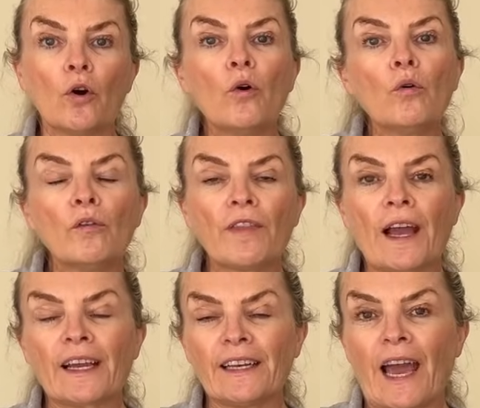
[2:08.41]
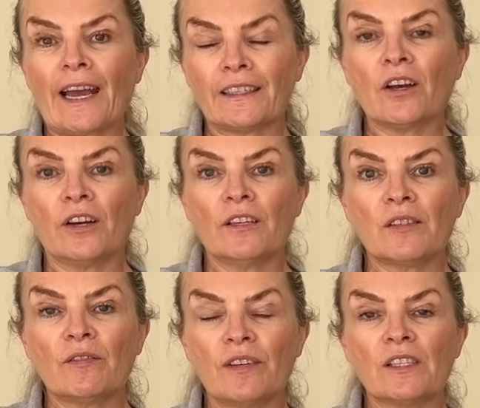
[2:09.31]
all of that can add kind of
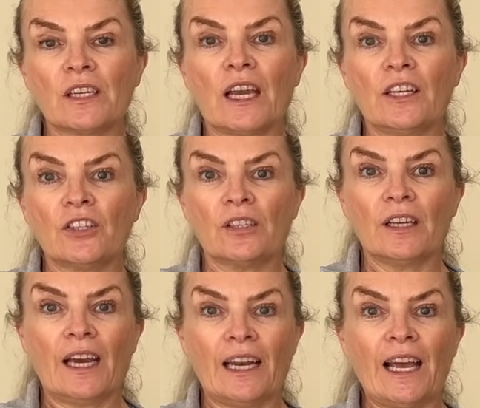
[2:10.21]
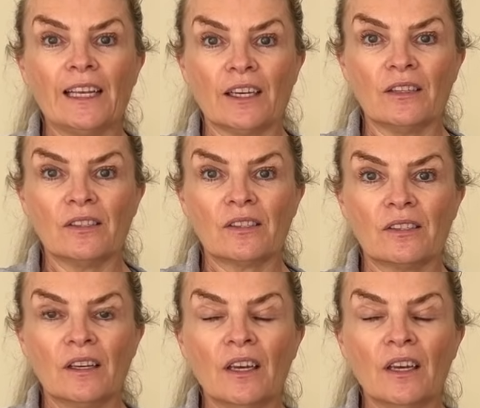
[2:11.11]
sophistication and elegance.